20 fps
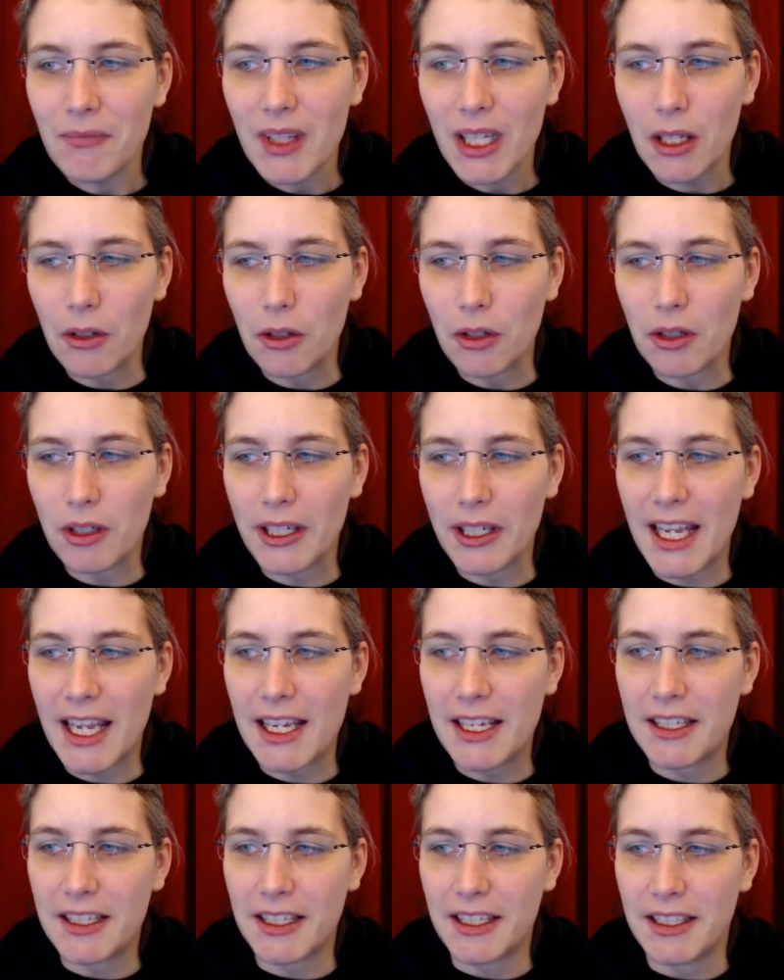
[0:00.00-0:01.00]

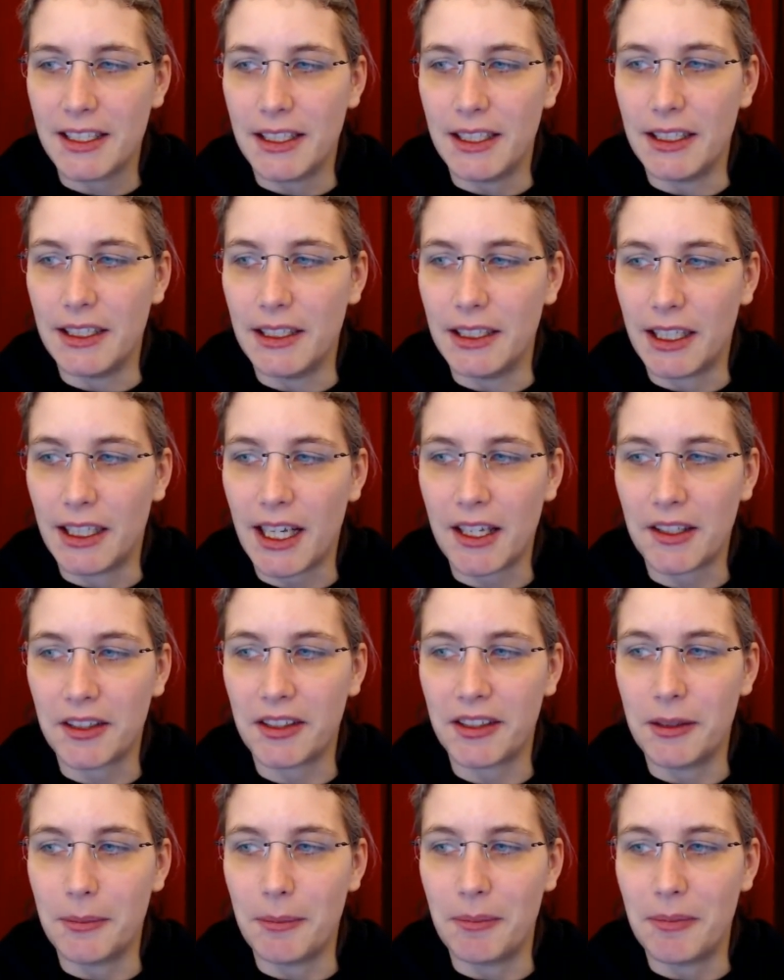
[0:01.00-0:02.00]
creating a
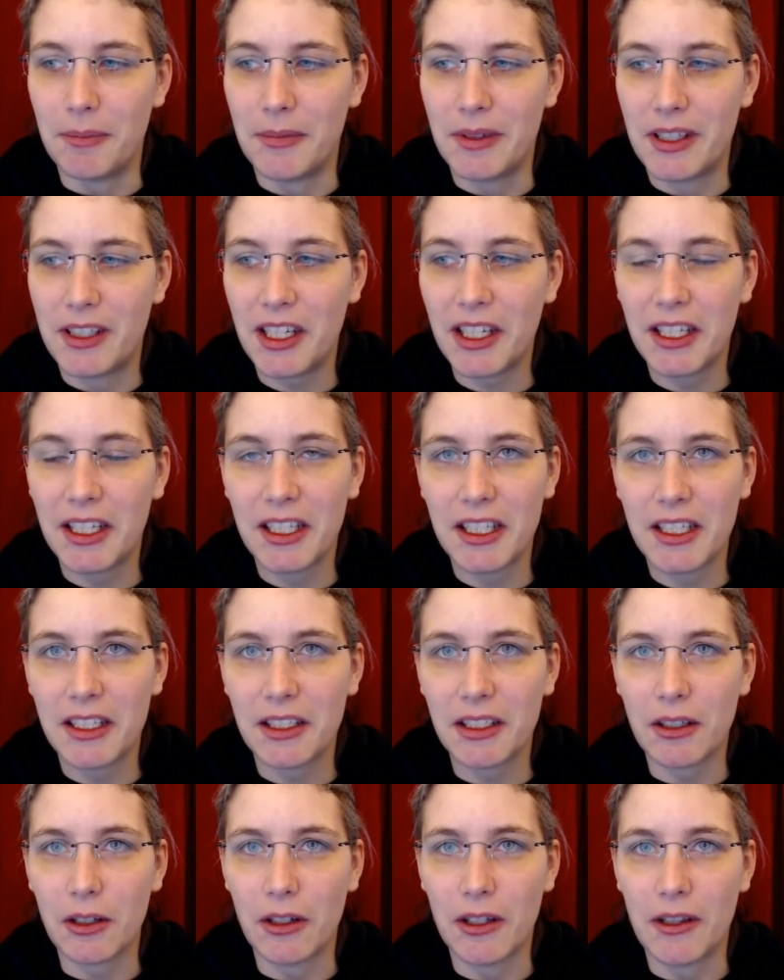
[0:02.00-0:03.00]
custom ticket
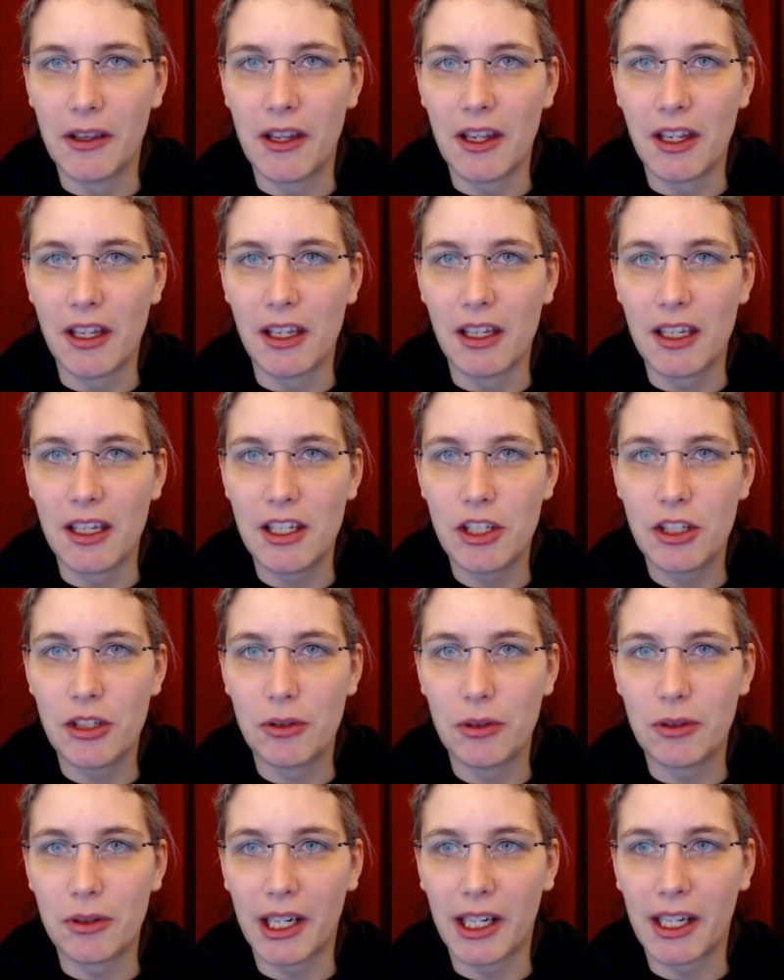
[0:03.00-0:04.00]
on the issue
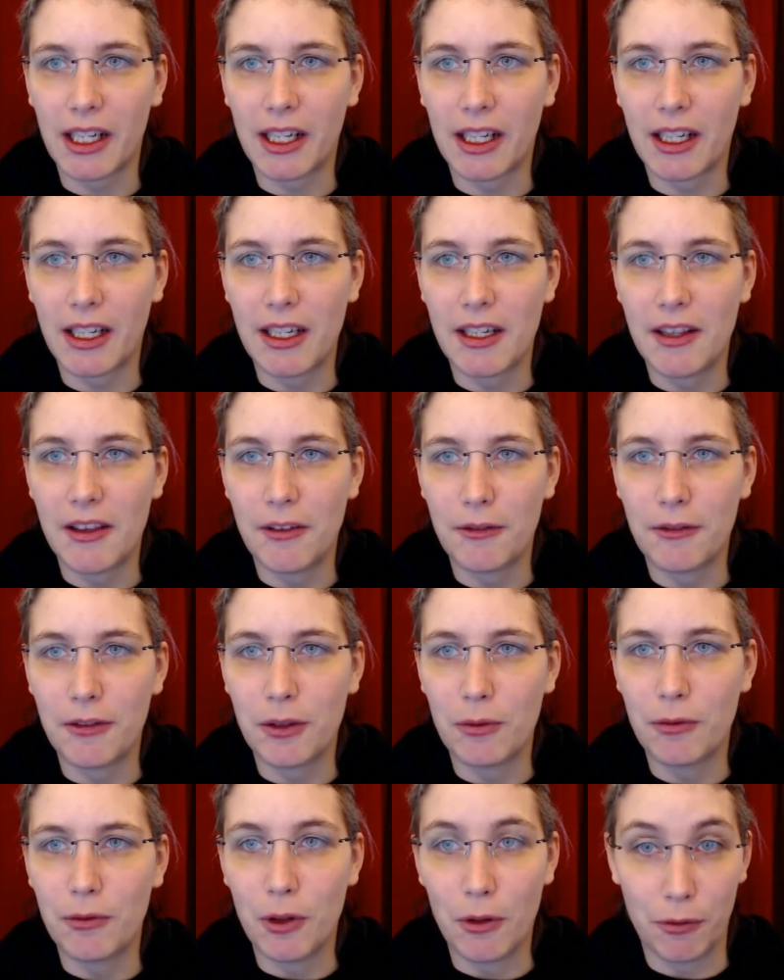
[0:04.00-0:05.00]
tracker in the fu
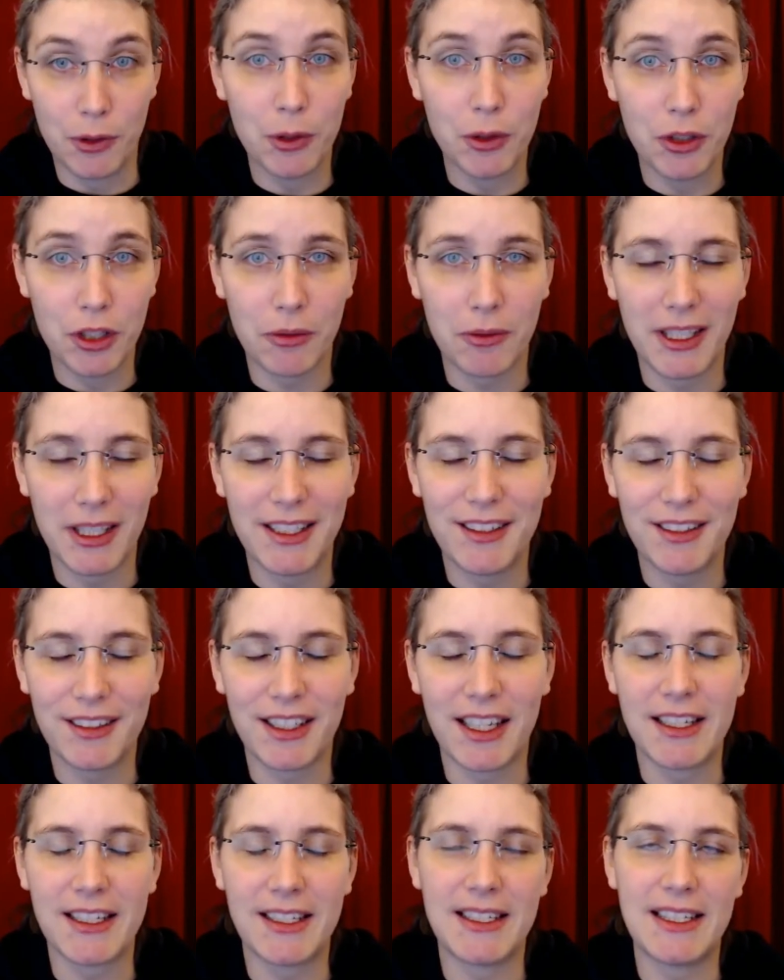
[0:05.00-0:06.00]
for future release
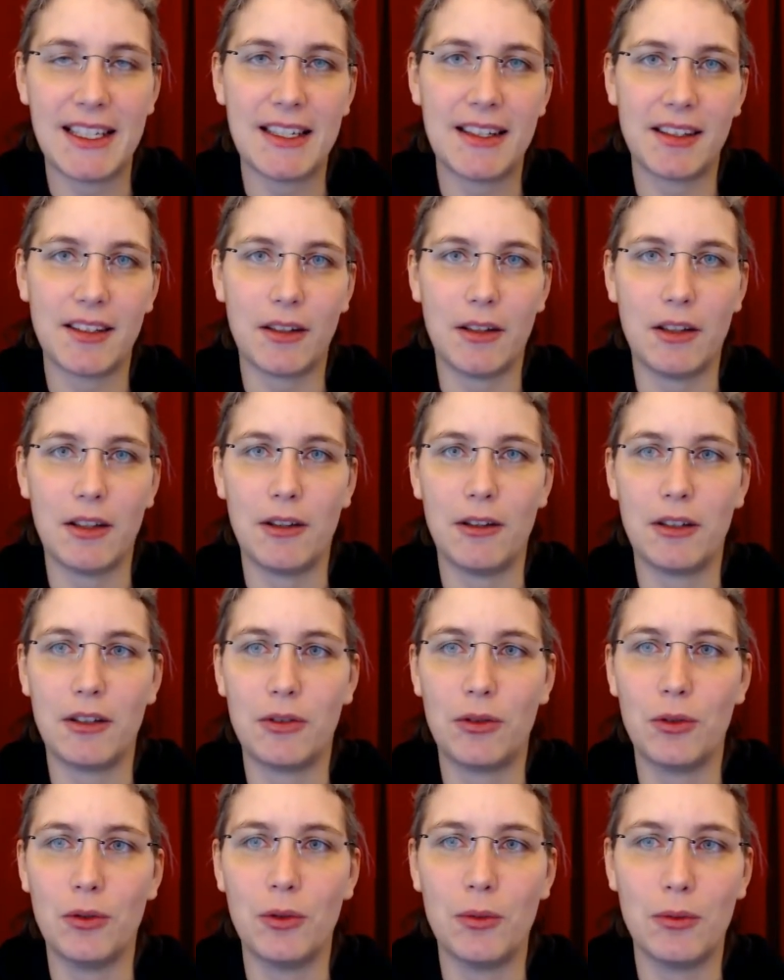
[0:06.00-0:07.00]
candidates uh,
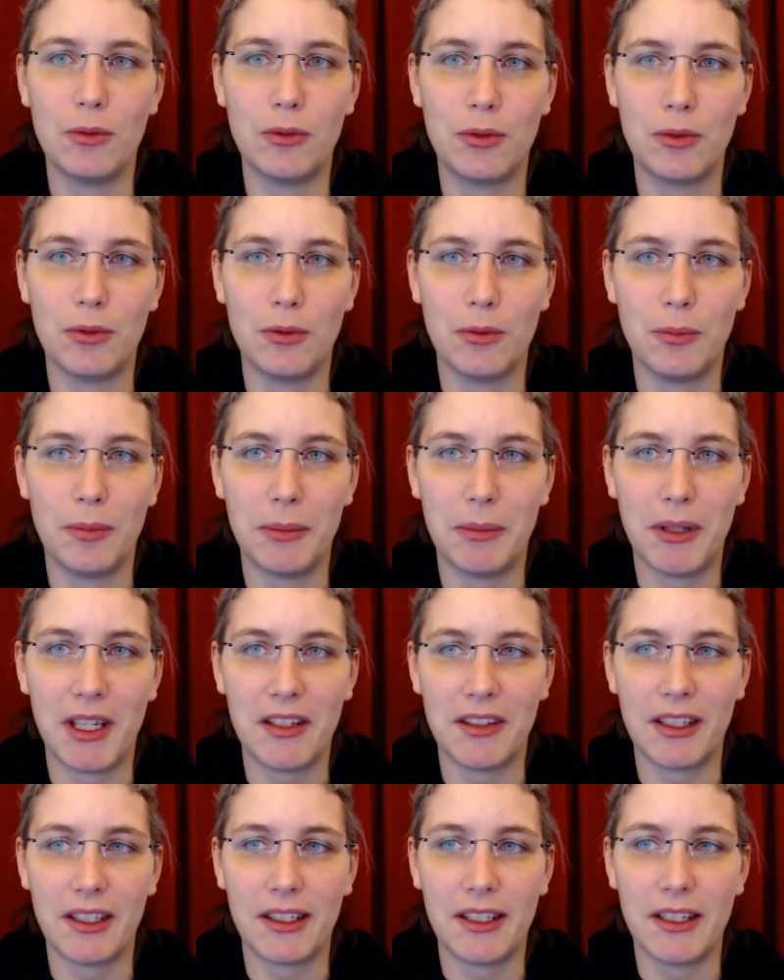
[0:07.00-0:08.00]
to to be
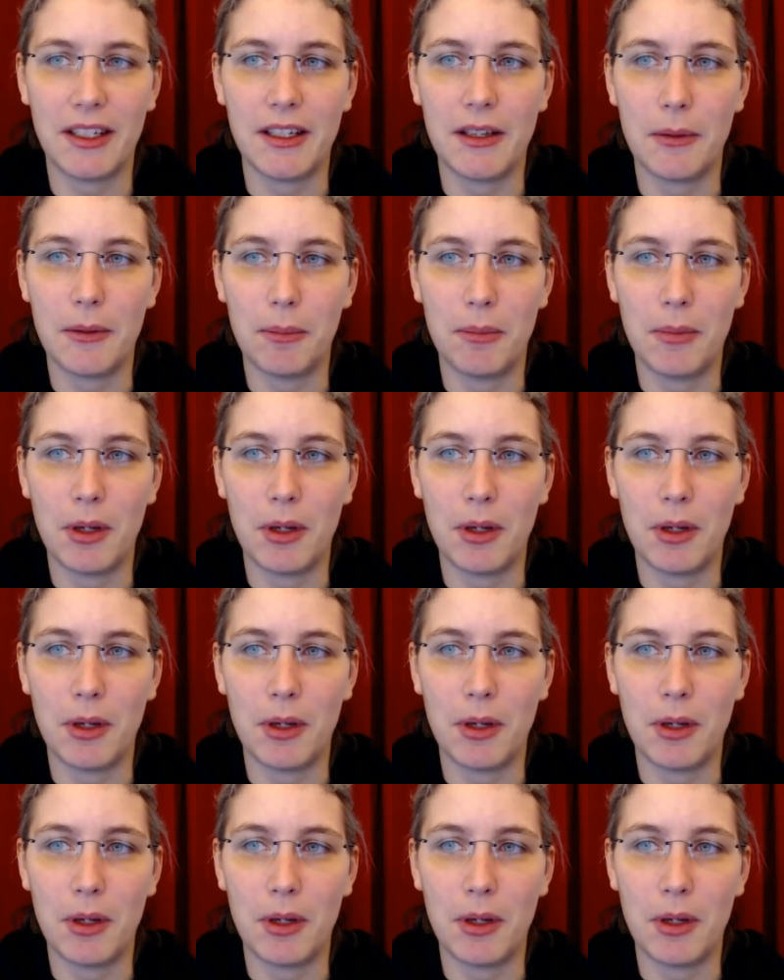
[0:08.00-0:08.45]
basically a,